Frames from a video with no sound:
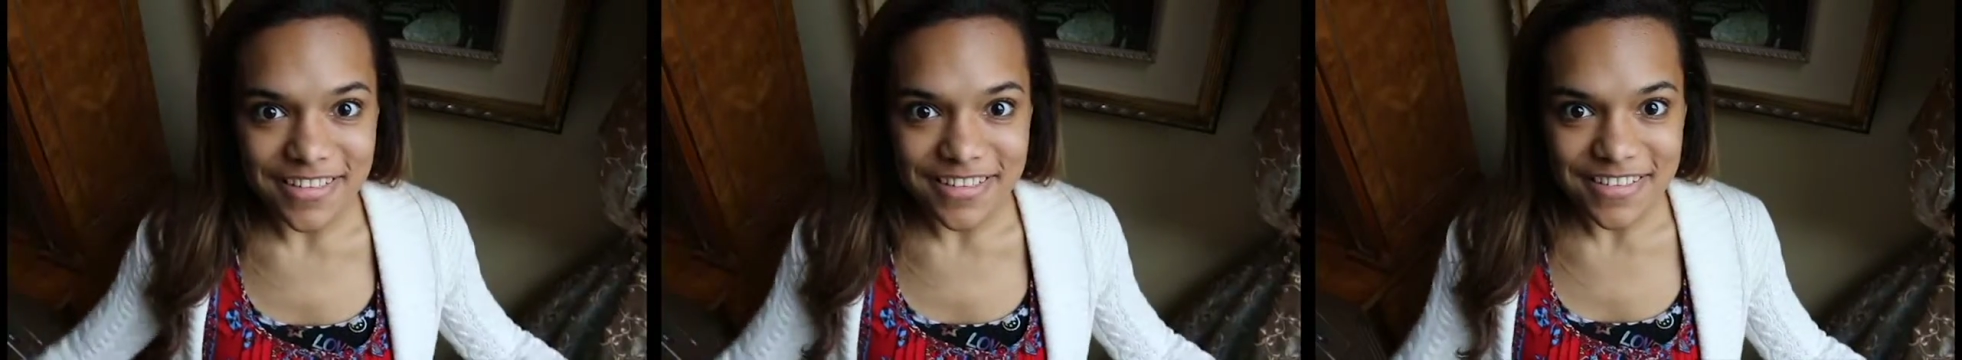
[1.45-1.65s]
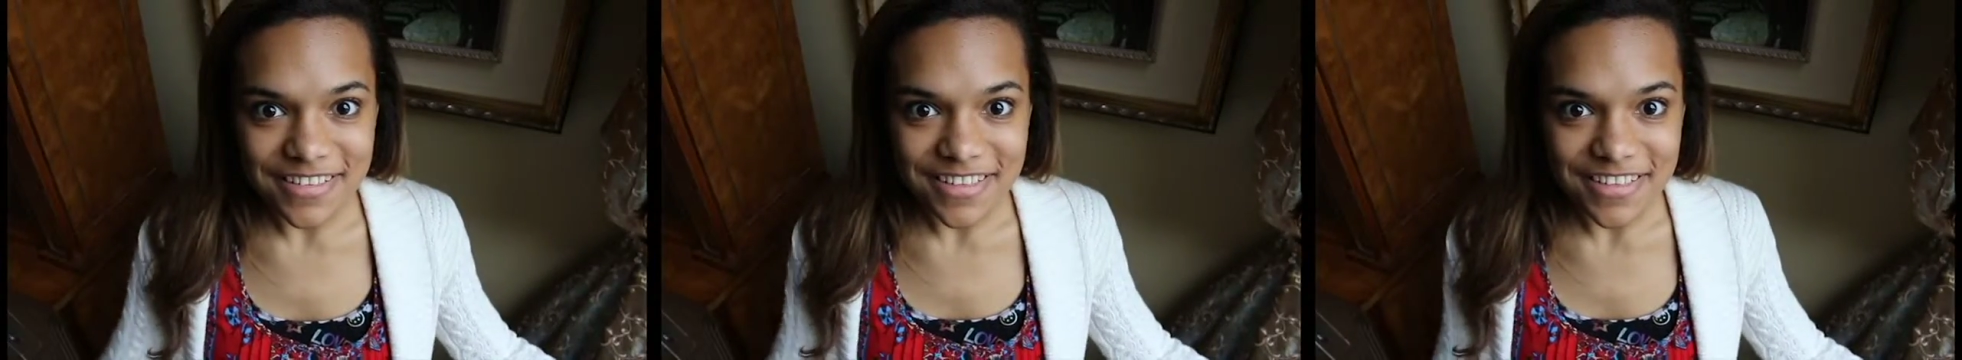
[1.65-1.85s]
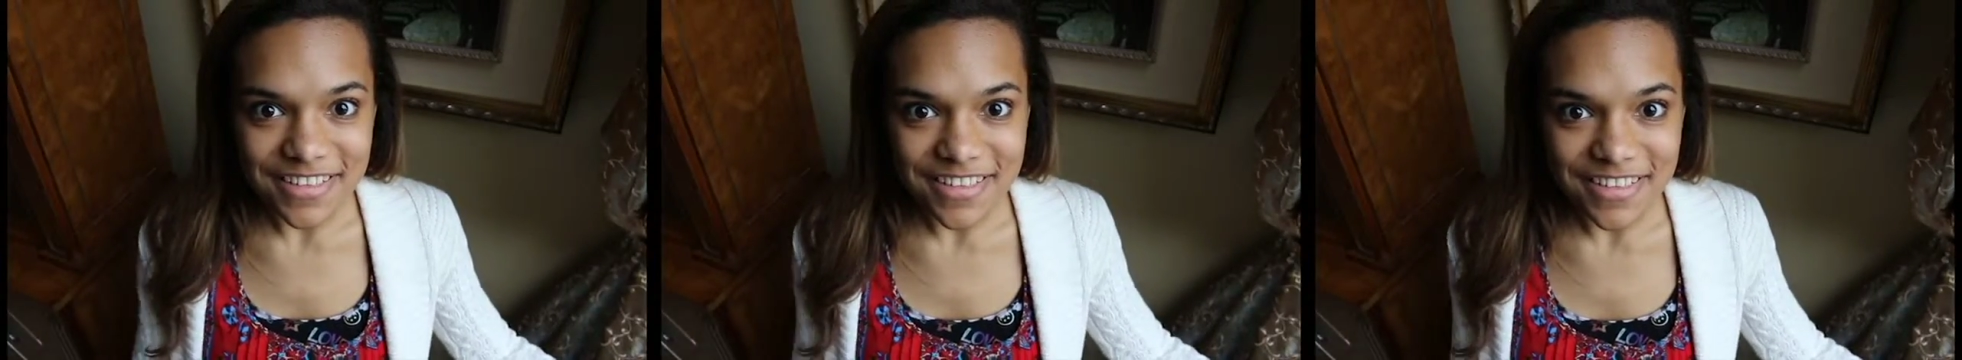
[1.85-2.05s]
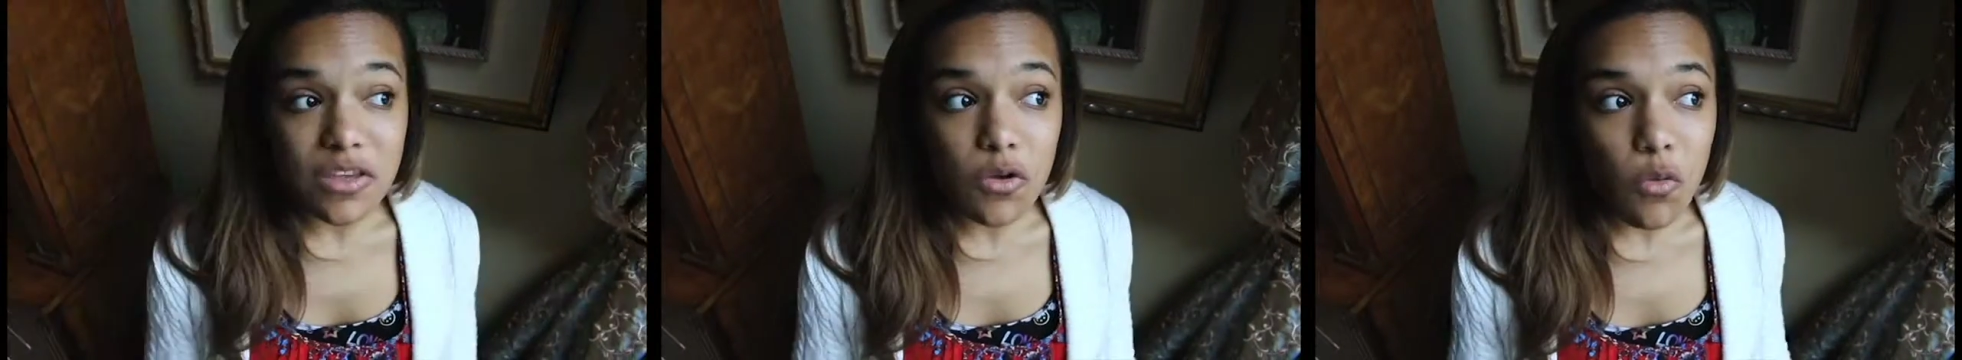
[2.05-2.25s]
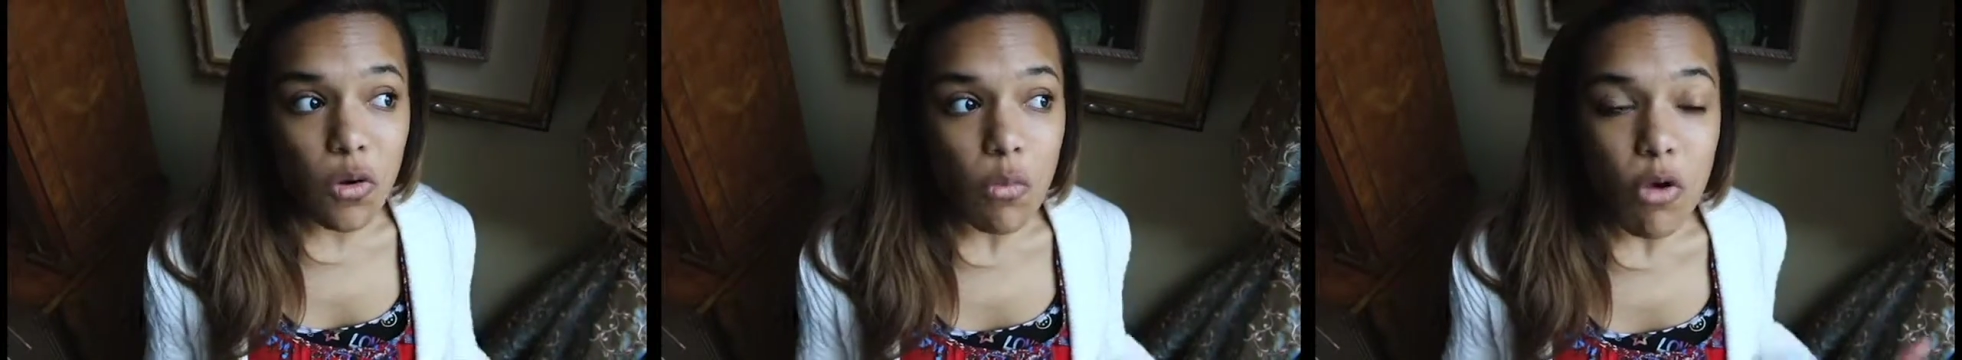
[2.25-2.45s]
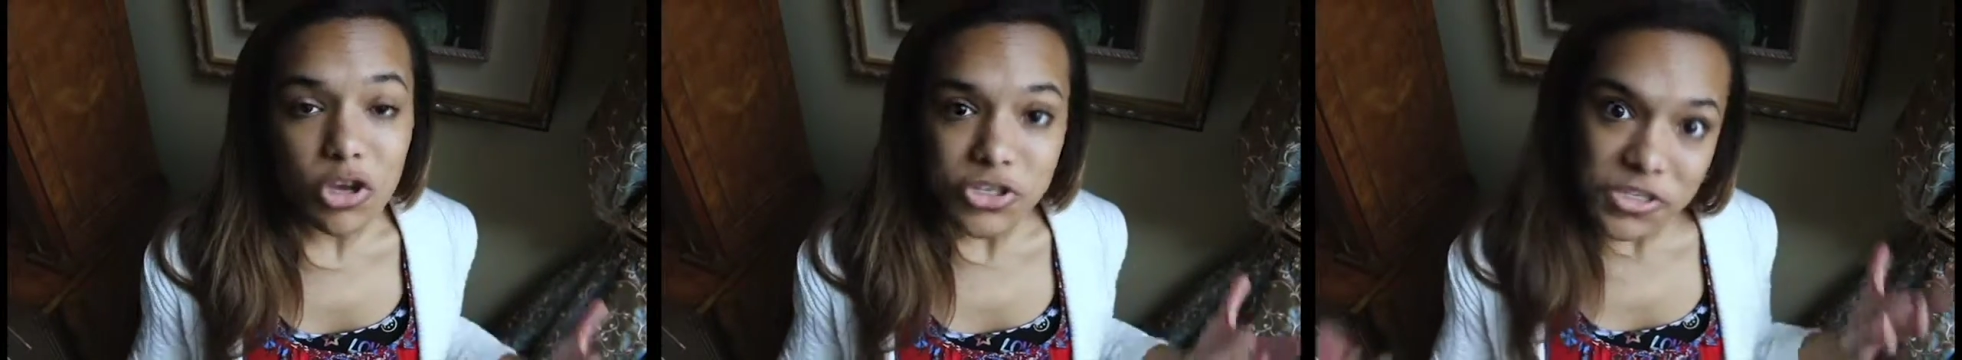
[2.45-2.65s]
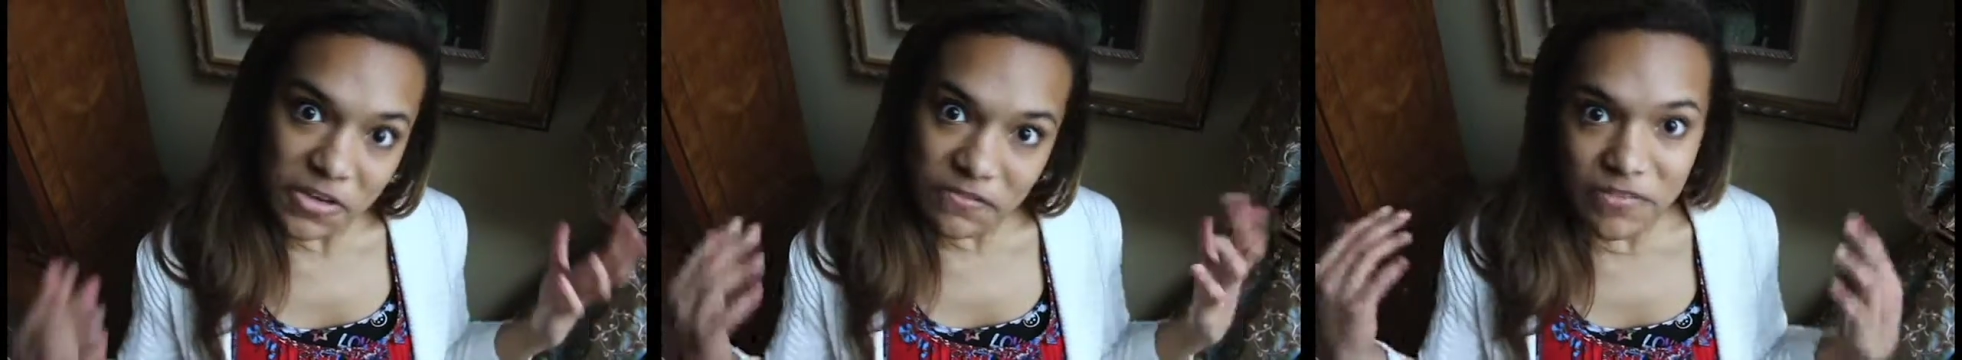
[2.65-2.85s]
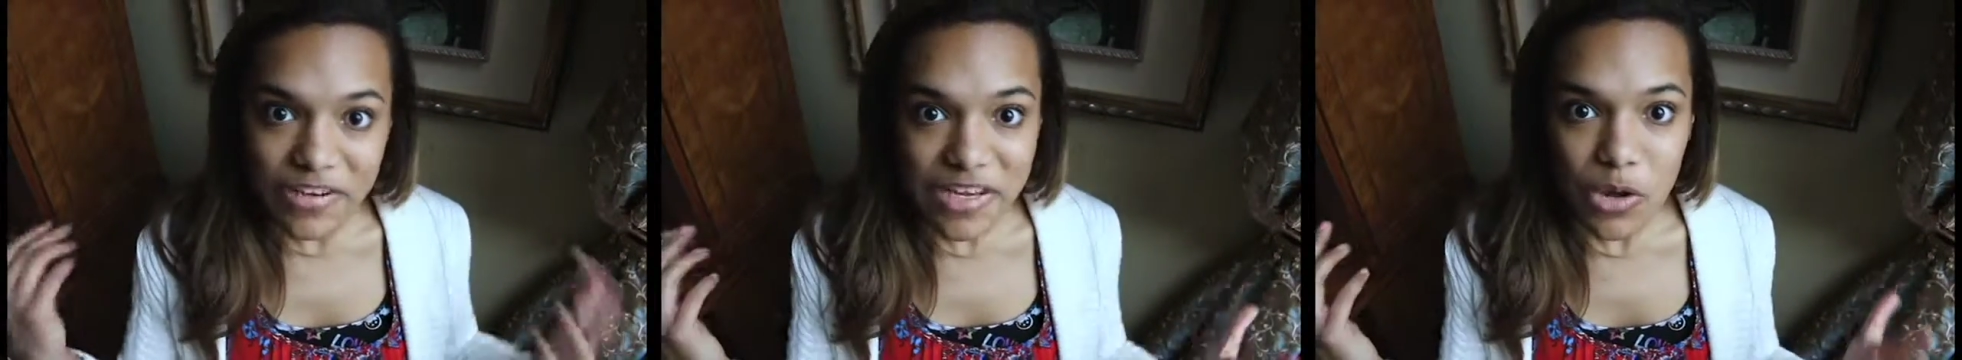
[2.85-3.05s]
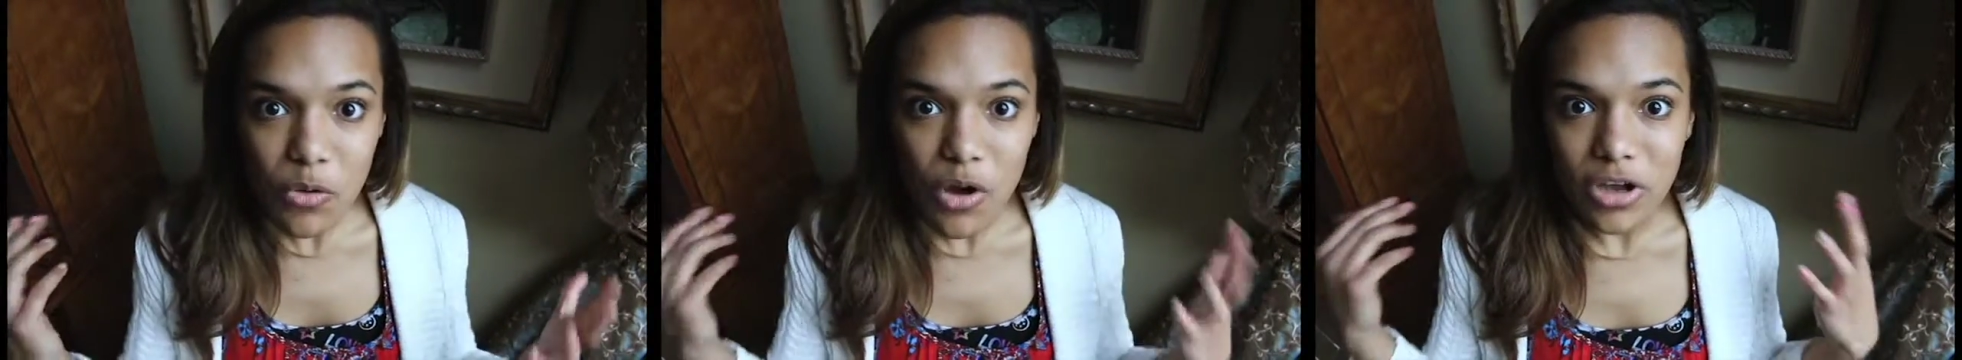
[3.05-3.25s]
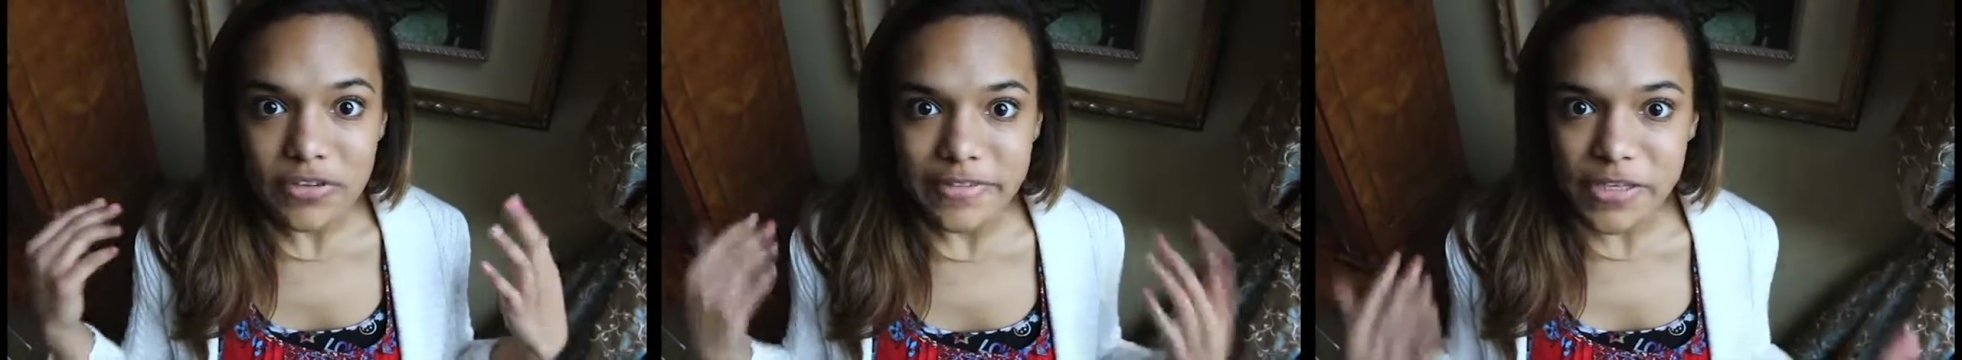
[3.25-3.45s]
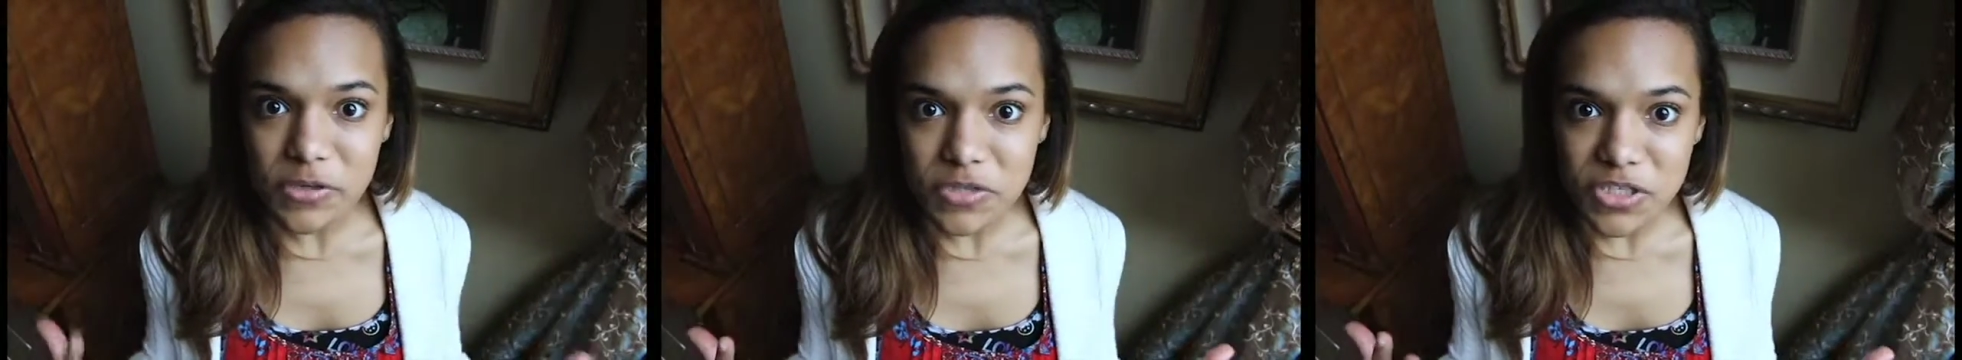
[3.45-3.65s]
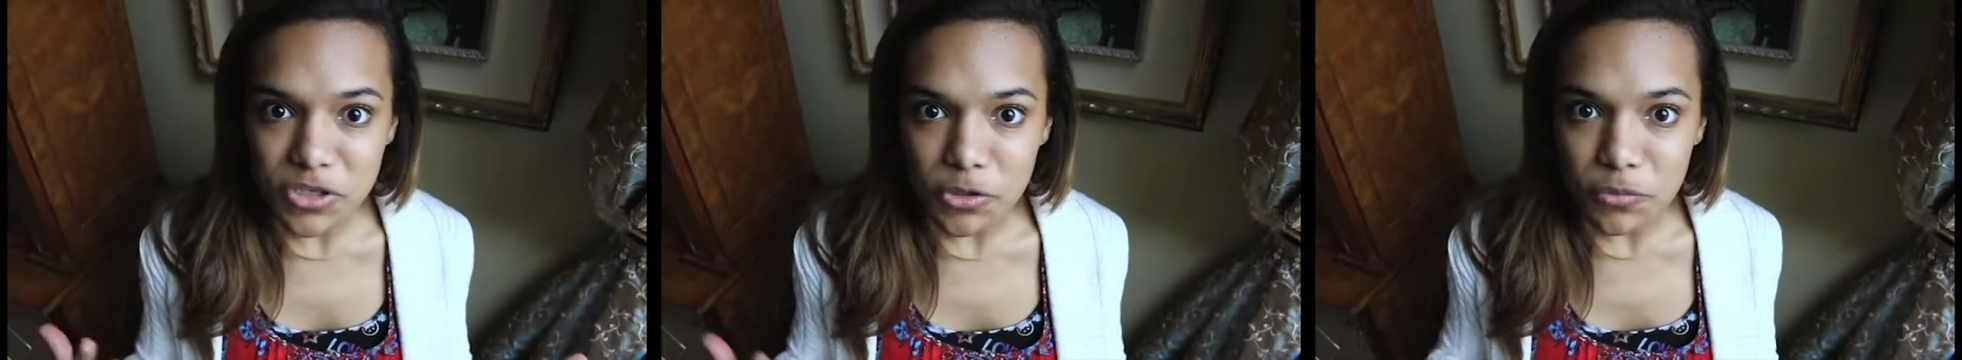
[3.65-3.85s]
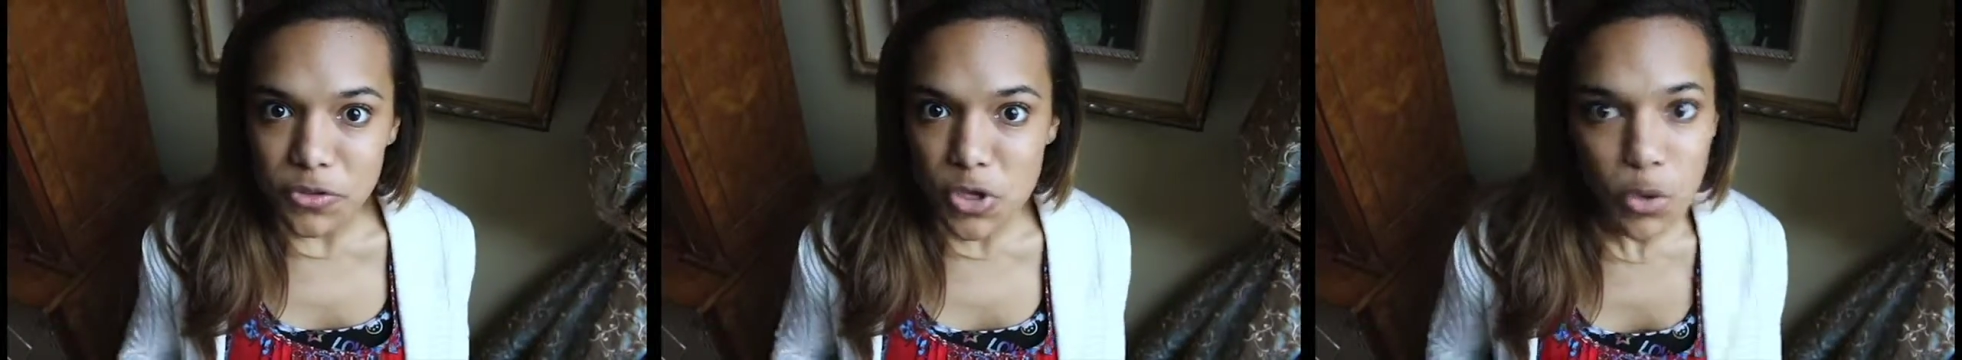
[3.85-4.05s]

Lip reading: Knowing that you are watching video on YouTube,